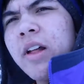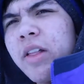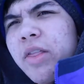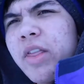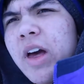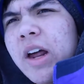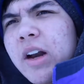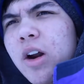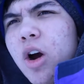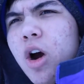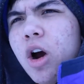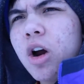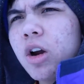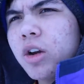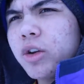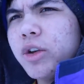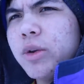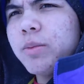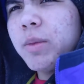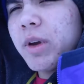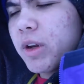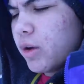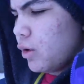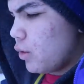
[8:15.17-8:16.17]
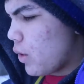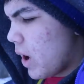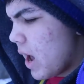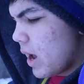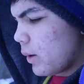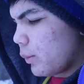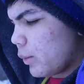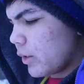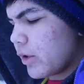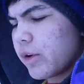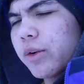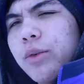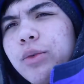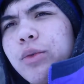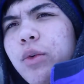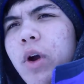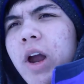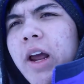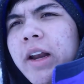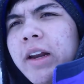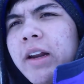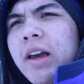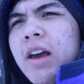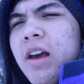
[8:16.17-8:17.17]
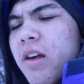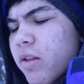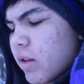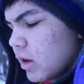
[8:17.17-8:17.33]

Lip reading: That argument you had with your friend